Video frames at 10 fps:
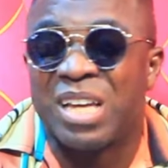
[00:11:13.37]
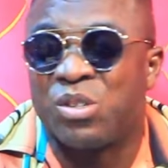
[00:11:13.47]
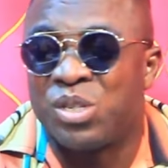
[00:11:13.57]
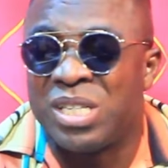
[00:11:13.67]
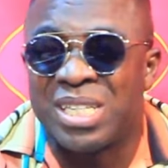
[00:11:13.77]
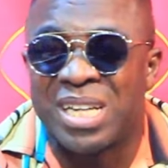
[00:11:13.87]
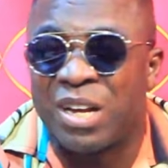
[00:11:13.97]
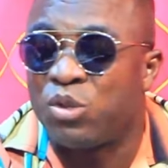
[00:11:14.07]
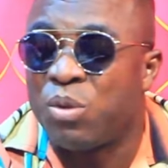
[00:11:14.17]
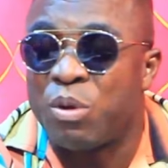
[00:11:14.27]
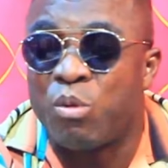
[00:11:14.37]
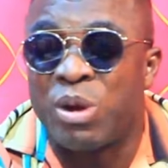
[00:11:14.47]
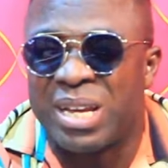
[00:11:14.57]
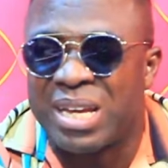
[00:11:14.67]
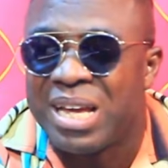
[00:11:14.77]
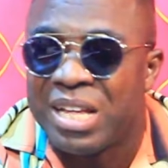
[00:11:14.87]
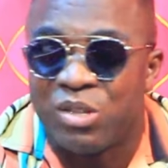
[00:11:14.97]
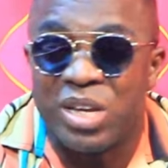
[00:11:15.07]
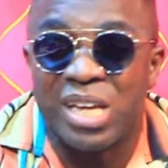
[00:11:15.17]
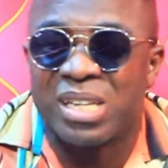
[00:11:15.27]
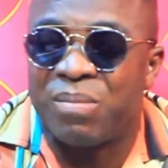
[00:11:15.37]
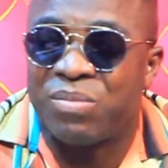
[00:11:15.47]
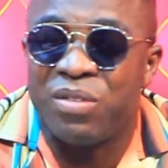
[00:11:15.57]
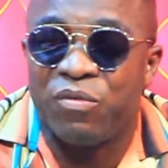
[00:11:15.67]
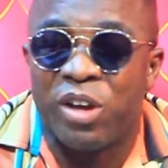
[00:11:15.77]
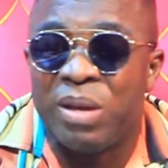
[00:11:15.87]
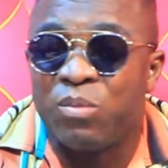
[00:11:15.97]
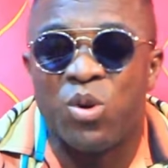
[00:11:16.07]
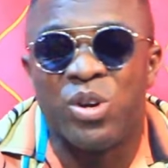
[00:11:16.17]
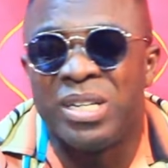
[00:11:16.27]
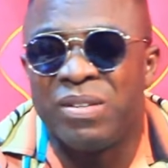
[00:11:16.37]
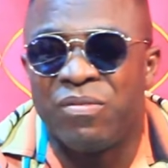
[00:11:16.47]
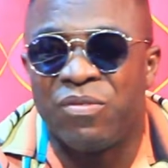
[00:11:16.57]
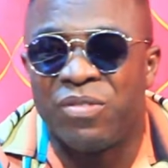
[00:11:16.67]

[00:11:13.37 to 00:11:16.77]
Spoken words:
associate can also be quick to get something for him going